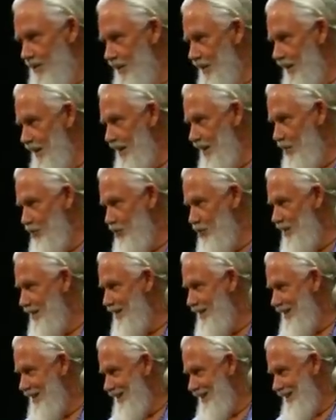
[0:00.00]
Cage
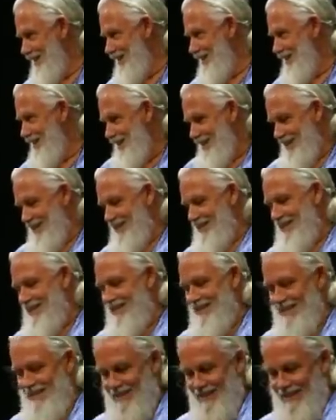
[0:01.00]

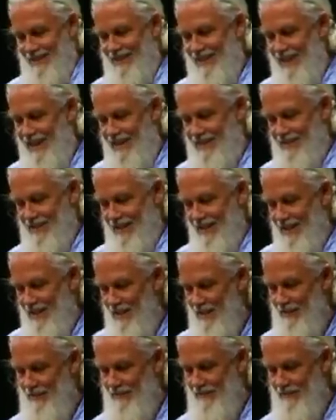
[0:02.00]
classic.